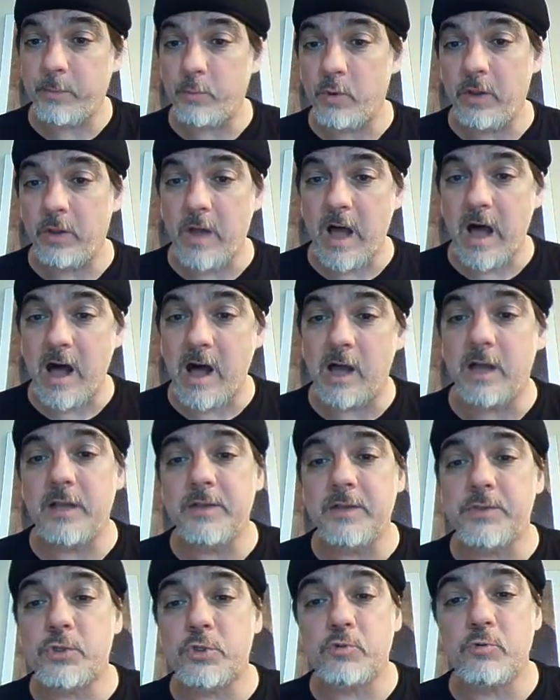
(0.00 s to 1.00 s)
Well, A
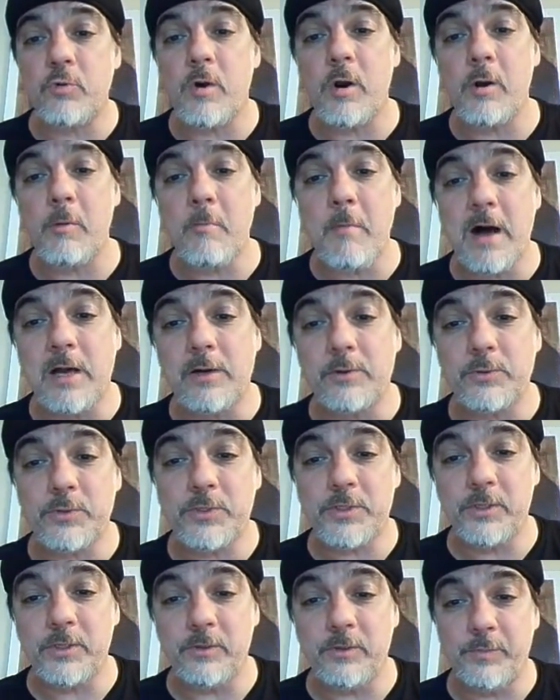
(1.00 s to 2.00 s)
is a strong
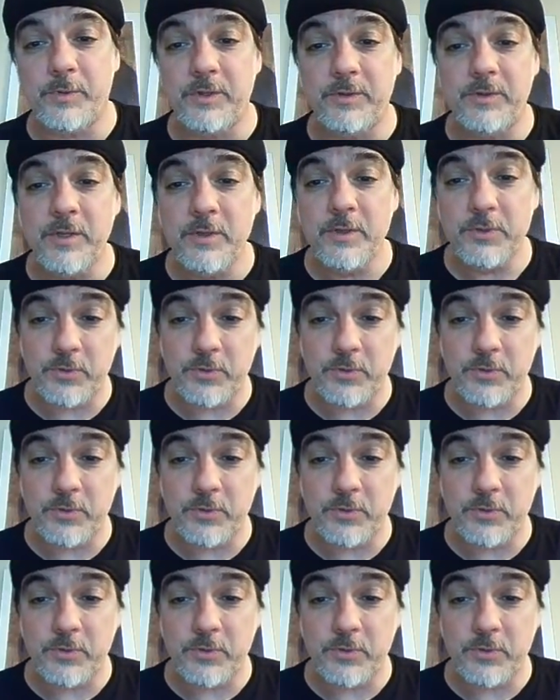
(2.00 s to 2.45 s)
monosyllable.